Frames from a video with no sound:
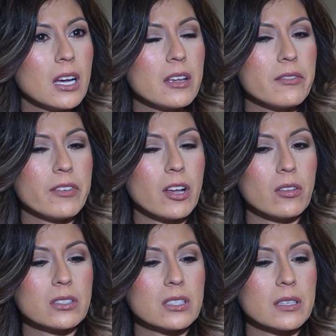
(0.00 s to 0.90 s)
I
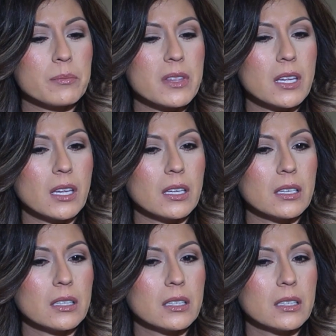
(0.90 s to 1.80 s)
felt
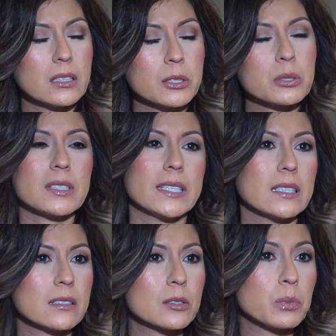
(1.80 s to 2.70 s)
something literally
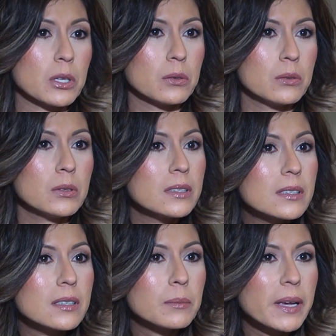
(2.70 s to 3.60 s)
explode
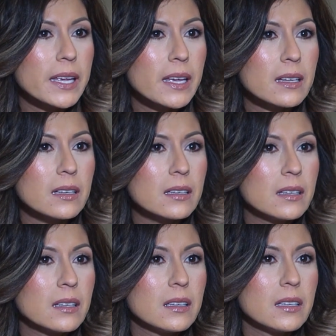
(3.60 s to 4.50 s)
in my head.
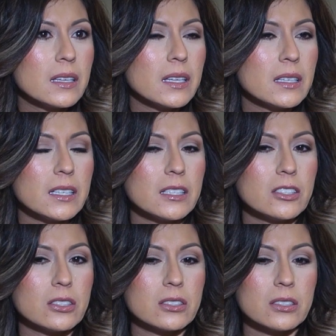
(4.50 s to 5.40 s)
And
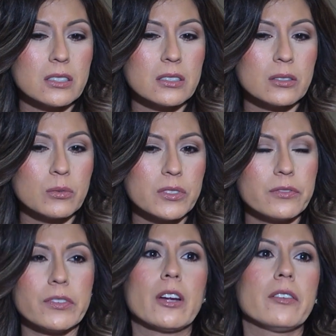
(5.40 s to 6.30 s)
it was
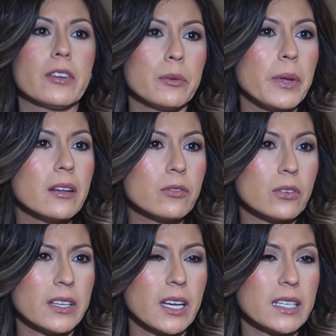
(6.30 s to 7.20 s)
very, very
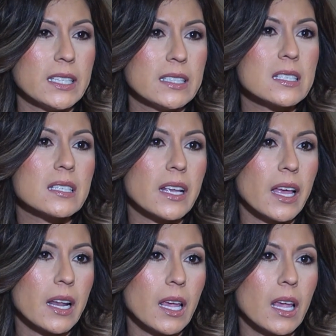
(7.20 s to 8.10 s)
painful. I got an instant
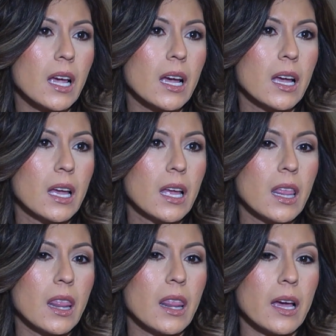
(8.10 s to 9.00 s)
headache
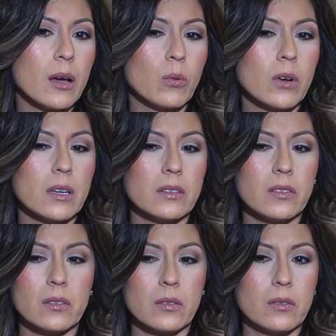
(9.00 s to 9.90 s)
that
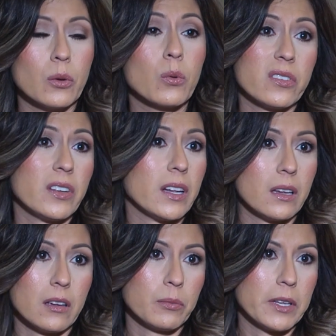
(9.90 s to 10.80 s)
was the worst
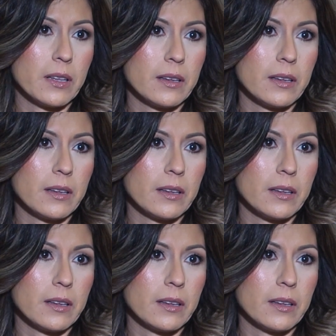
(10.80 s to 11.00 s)
headache of my